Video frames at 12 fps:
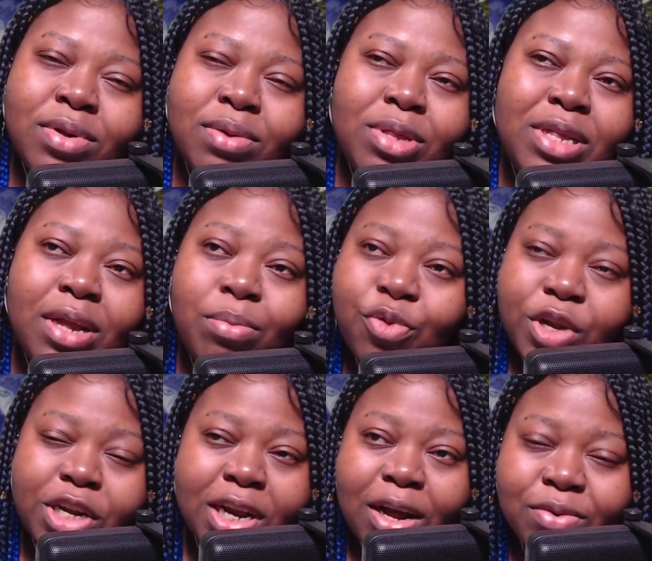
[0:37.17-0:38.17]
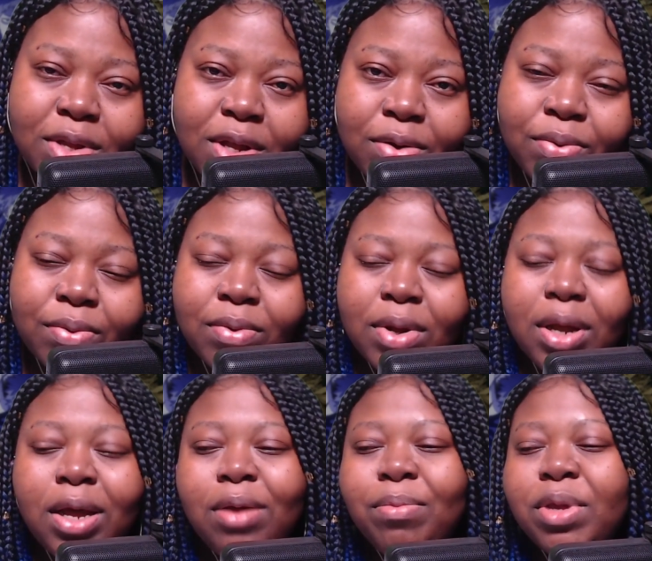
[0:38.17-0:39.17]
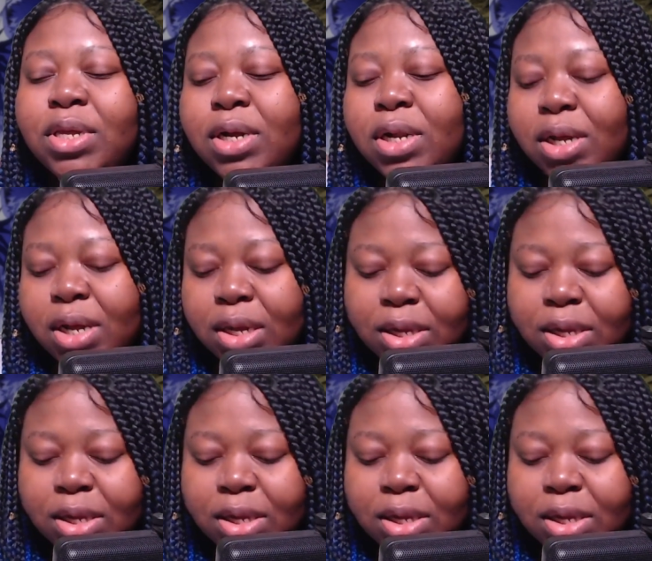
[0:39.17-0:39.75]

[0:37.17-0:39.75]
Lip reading: them reaching out to Deku and basically